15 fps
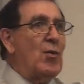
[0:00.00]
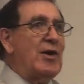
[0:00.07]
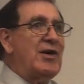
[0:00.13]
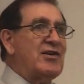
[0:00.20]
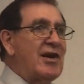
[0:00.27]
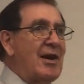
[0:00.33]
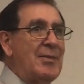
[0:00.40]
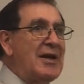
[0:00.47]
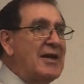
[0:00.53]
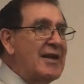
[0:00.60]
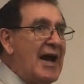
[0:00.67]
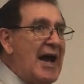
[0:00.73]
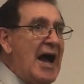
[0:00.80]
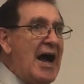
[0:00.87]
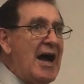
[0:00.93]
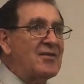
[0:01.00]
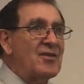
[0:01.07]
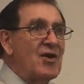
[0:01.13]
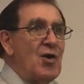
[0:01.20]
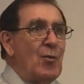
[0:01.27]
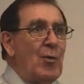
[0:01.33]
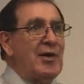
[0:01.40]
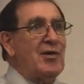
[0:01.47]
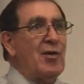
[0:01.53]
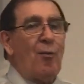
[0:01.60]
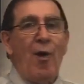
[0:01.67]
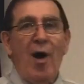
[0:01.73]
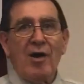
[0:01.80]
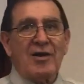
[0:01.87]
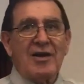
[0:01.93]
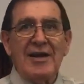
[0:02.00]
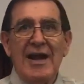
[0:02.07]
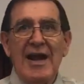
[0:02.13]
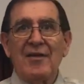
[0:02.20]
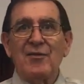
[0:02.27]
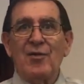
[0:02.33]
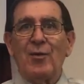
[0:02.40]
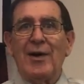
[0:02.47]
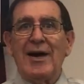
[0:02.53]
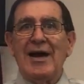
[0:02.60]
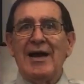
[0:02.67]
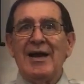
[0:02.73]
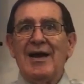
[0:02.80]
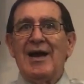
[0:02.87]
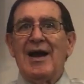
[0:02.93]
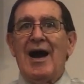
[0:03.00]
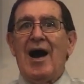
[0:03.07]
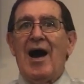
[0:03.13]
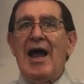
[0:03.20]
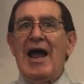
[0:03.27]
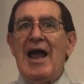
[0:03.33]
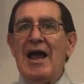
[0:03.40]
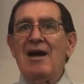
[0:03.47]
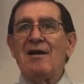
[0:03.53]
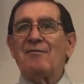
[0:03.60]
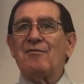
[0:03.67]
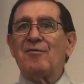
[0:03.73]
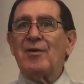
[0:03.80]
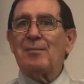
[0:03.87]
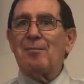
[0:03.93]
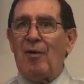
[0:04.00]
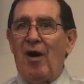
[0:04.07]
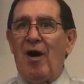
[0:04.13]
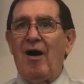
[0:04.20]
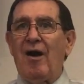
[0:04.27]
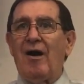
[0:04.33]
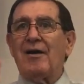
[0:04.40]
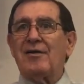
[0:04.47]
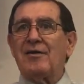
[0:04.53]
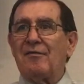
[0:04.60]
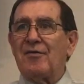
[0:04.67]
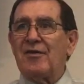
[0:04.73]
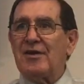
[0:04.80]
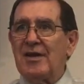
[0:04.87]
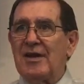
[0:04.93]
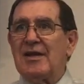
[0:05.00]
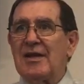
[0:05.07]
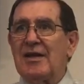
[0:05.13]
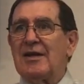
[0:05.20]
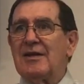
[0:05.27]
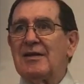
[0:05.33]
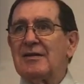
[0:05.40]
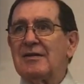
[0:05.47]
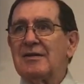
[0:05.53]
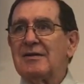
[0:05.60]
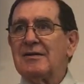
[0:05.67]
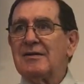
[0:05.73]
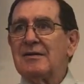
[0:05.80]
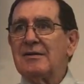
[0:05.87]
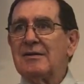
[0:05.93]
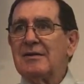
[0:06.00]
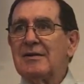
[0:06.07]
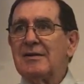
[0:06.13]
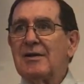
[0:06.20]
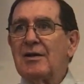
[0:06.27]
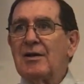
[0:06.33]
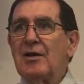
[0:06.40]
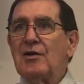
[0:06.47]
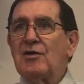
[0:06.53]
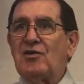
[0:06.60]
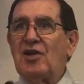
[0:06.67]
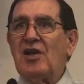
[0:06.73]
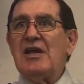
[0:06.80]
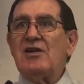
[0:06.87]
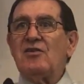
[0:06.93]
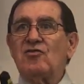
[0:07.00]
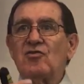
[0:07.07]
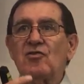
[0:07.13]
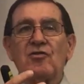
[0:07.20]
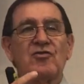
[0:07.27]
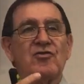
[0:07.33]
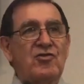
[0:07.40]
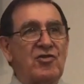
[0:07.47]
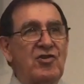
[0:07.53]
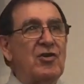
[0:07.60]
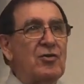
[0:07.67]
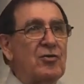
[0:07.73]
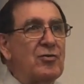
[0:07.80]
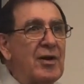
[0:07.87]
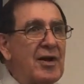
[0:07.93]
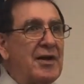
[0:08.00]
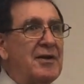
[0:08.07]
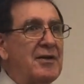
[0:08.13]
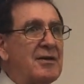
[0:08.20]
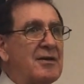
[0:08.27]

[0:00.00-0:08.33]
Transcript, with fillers: when you come in the house, when you're walking down the way, every part of the day. Teach your children